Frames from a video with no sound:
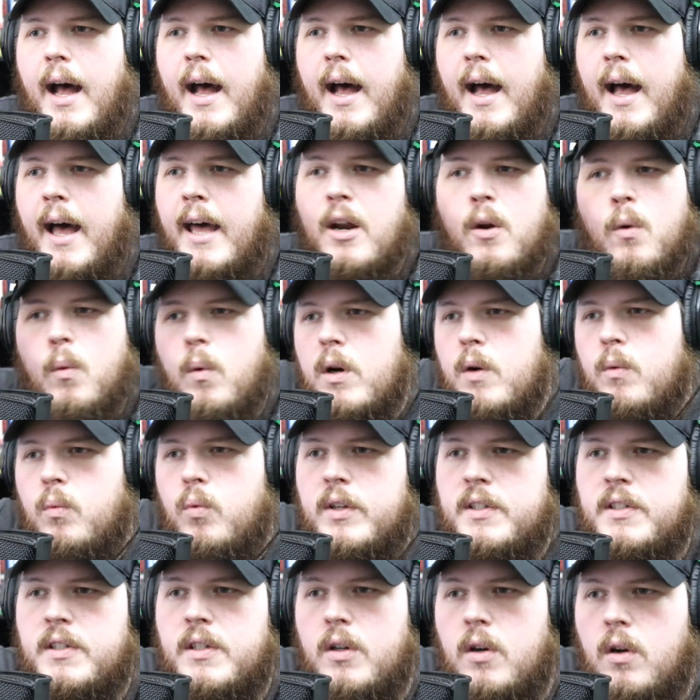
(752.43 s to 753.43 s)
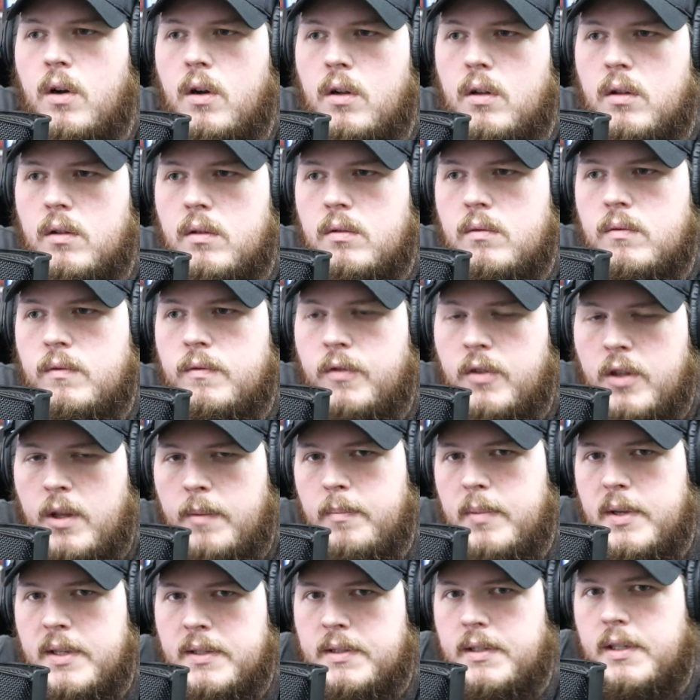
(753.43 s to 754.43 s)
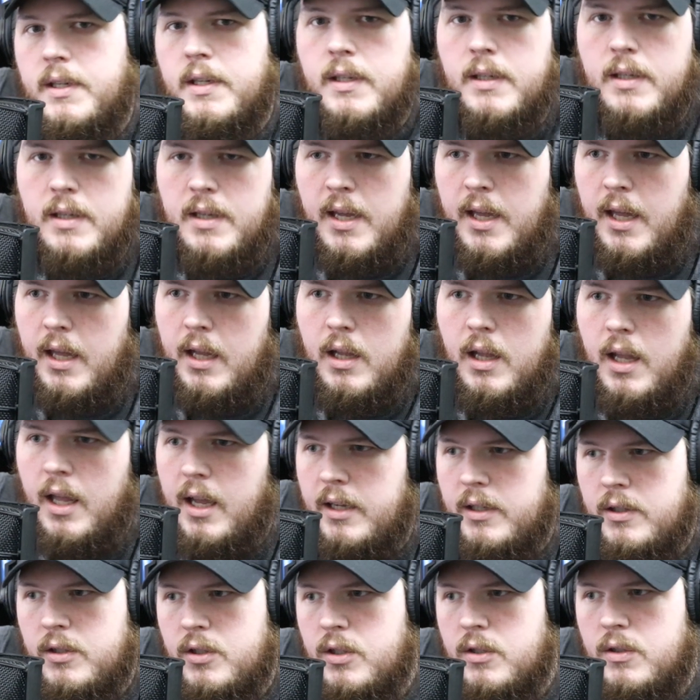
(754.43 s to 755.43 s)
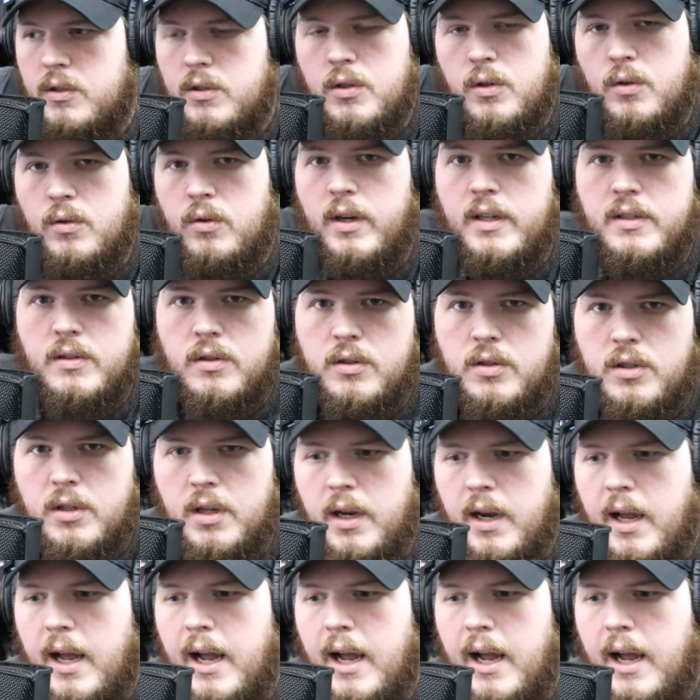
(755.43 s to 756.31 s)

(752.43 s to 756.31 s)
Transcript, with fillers: I don't want to risk it all for the biscuit and like just do crazy shit.